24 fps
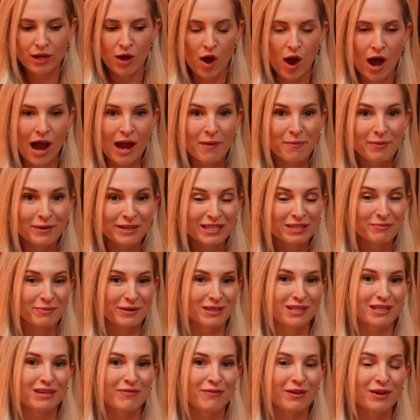hyper
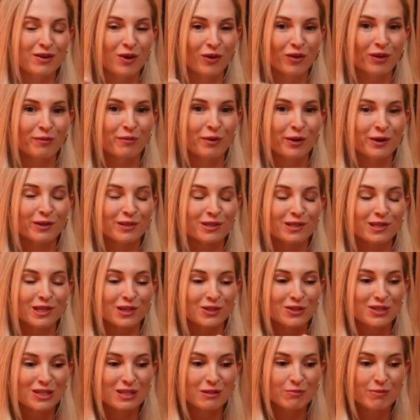specific on the person that you're
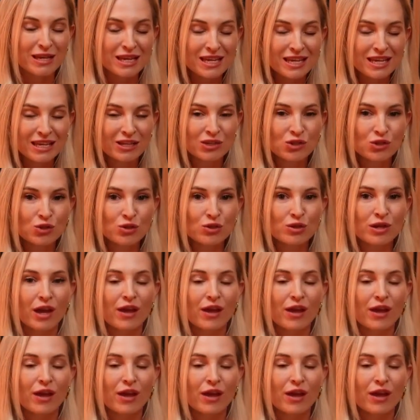speaking to,